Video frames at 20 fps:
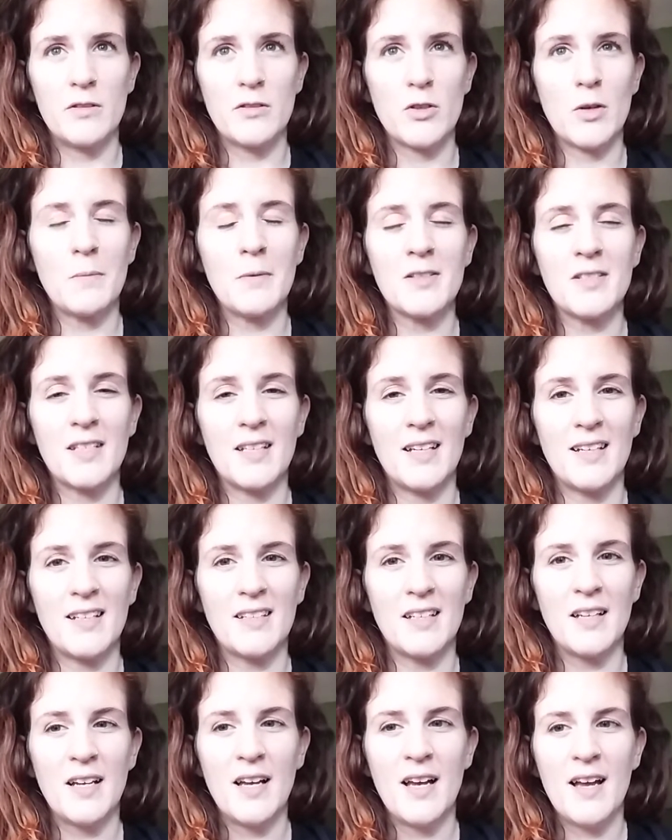almost
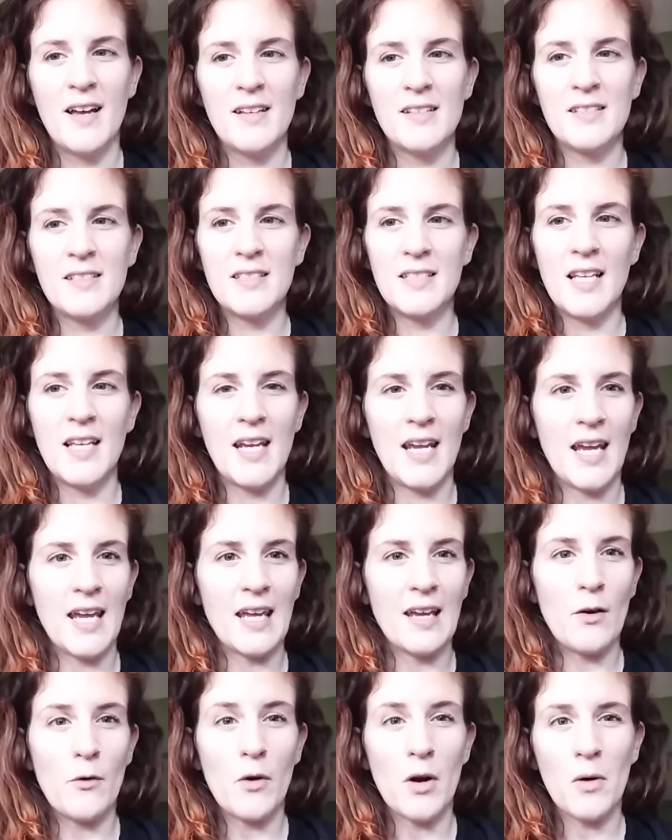a
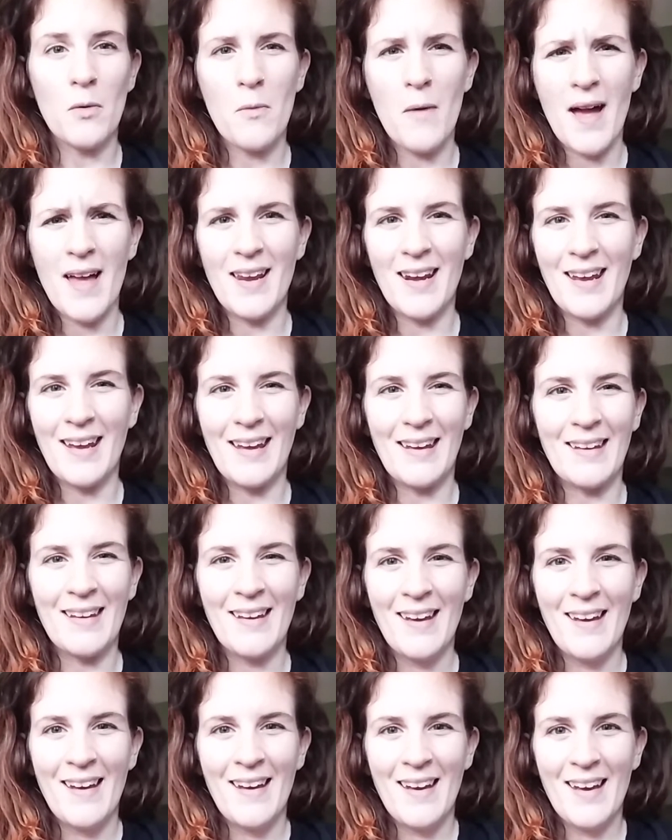sitting or a waiting
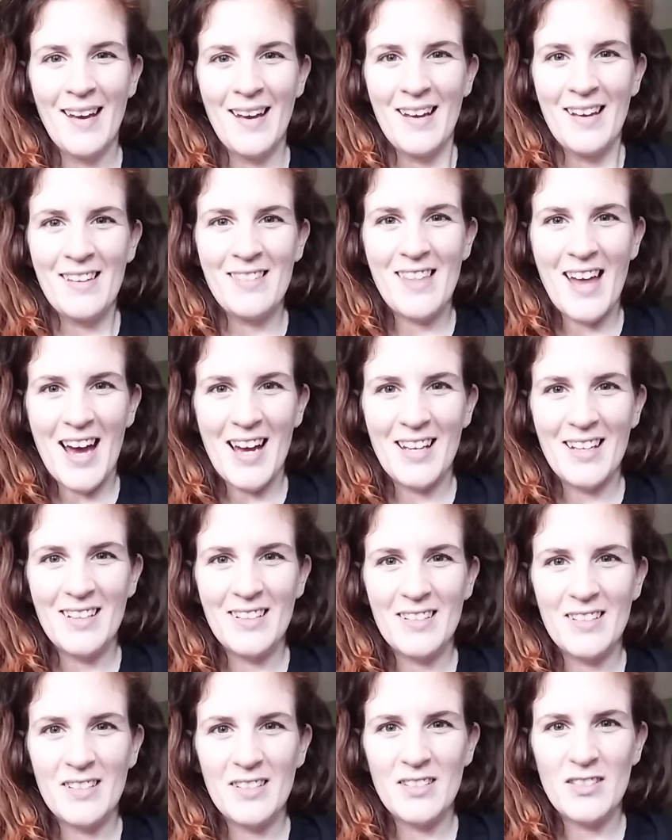that
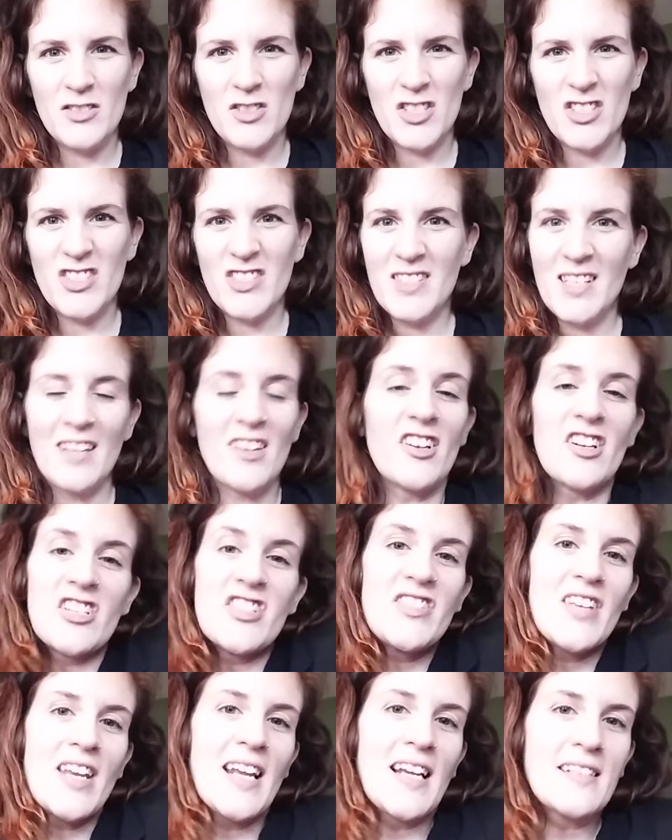just you're a
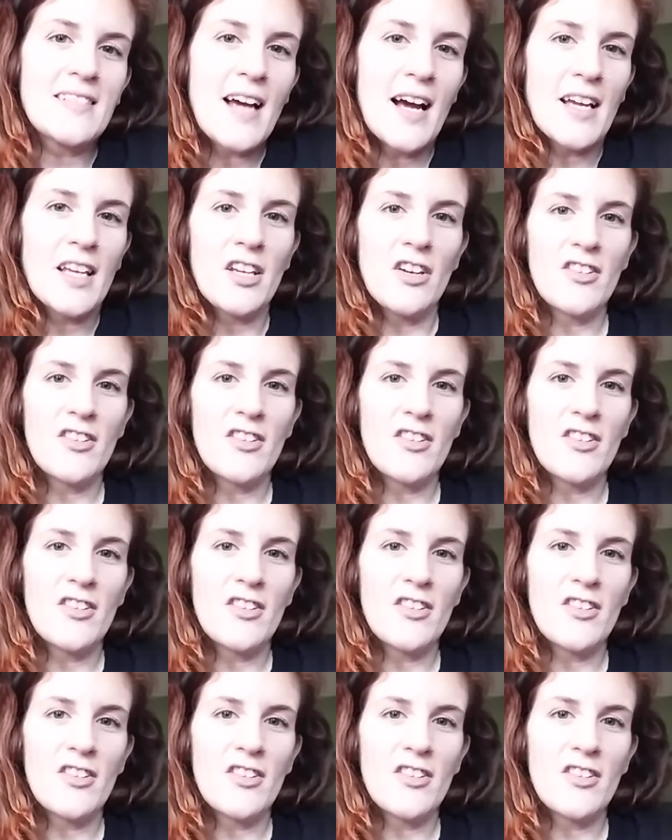sitting duck.